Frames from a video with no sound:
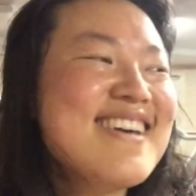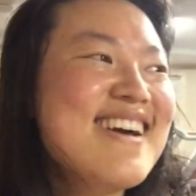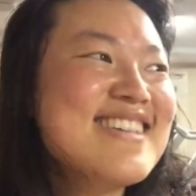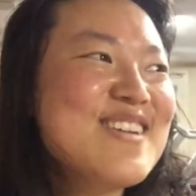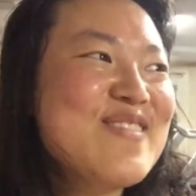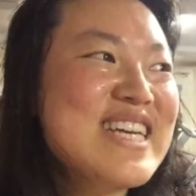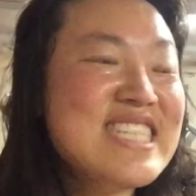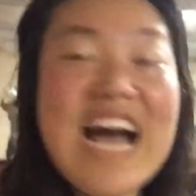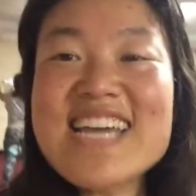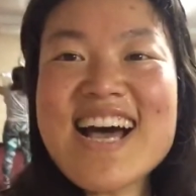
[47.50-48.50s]
yeah, it's
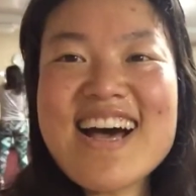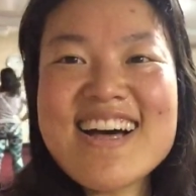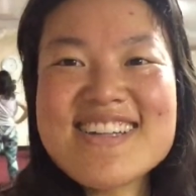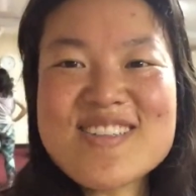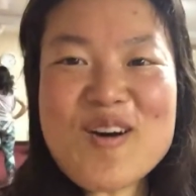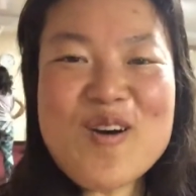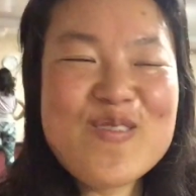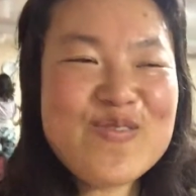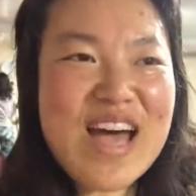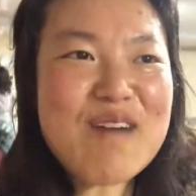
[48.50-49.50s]
amazing. Ah, yeah.
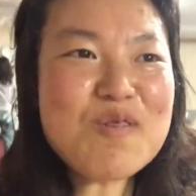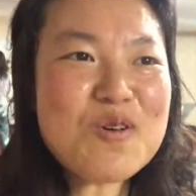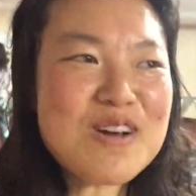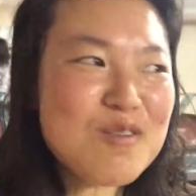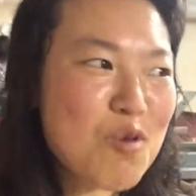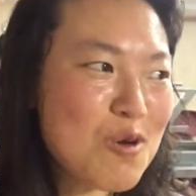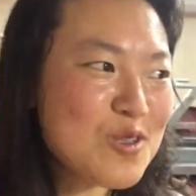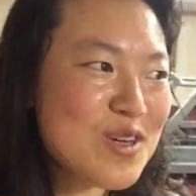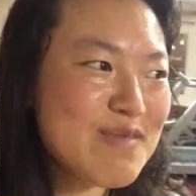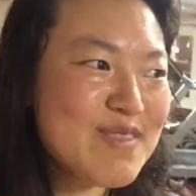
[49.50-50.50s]
So I'm on a road
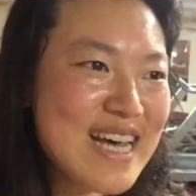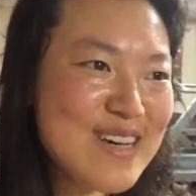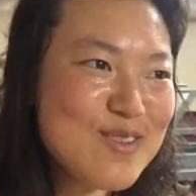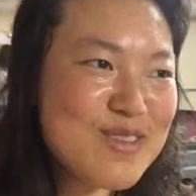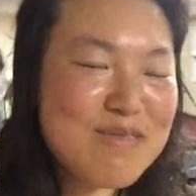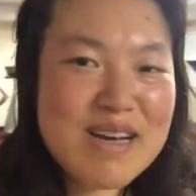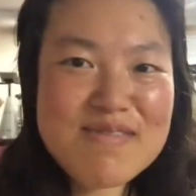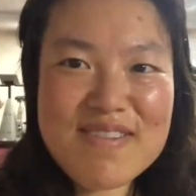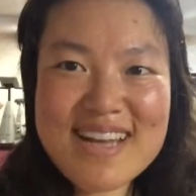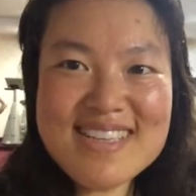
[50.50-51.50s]
trip now with my
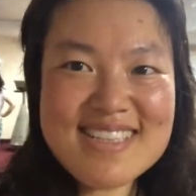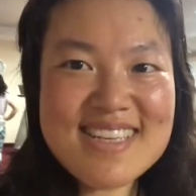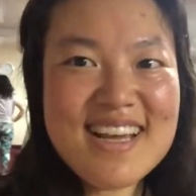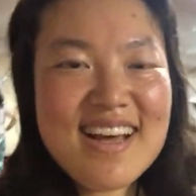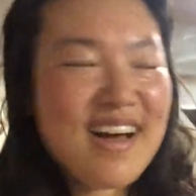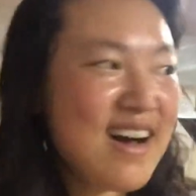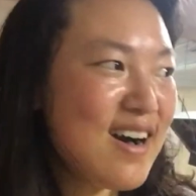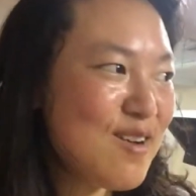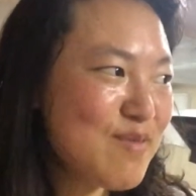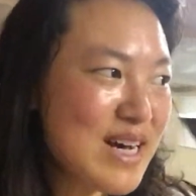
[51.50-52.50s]
friend
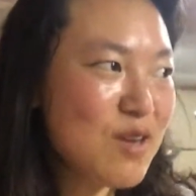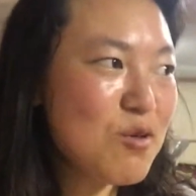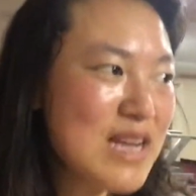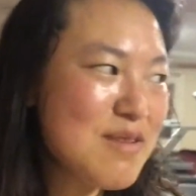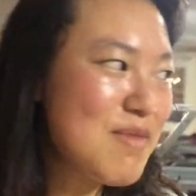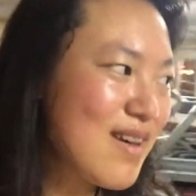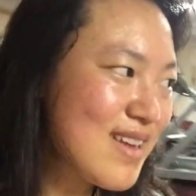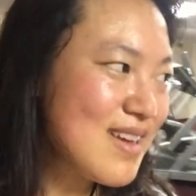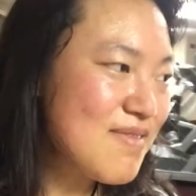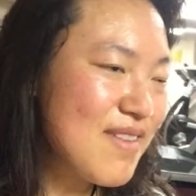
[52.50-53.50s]
uh, my online
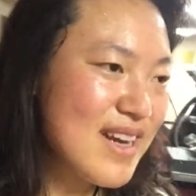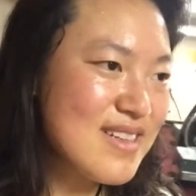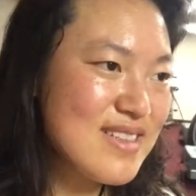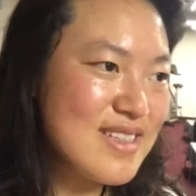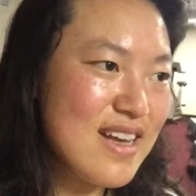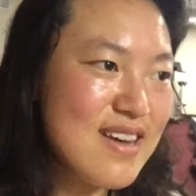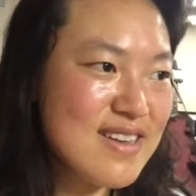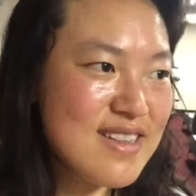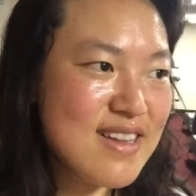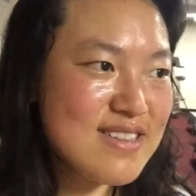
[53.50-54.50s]
marketing friend uh,
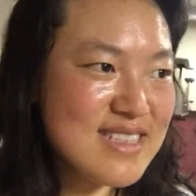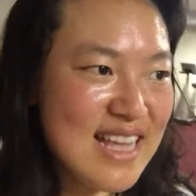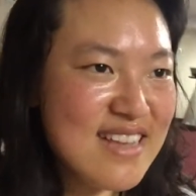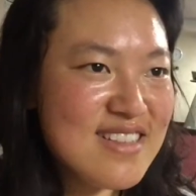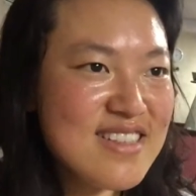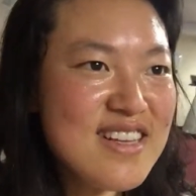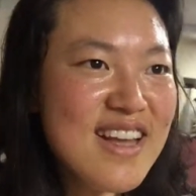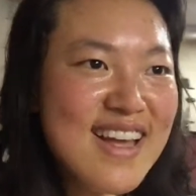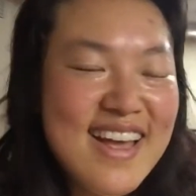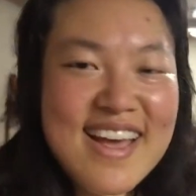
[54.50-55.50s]
in the States.
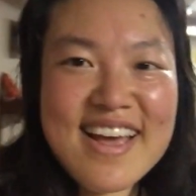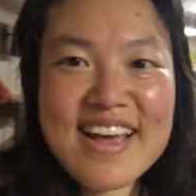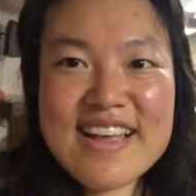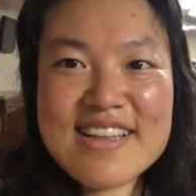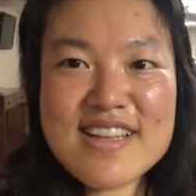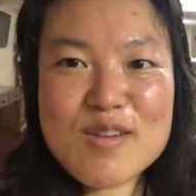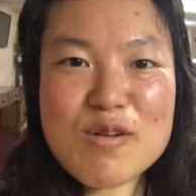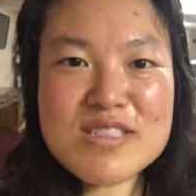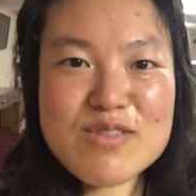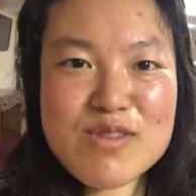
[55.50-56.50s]
And it
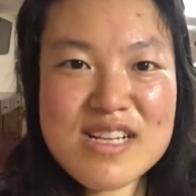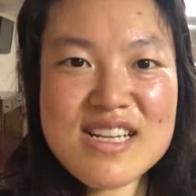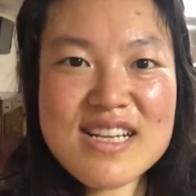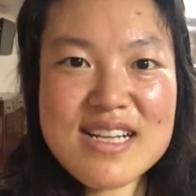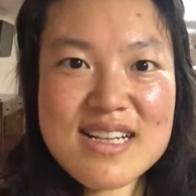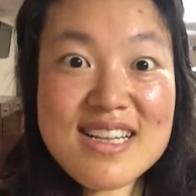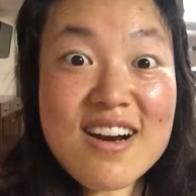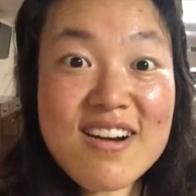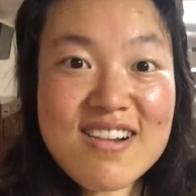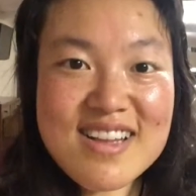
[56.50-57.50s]
was really
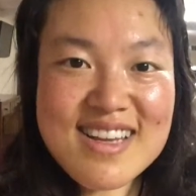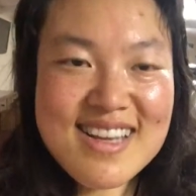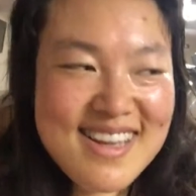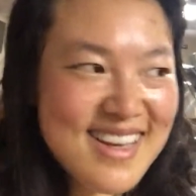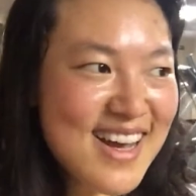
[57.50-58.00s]
literally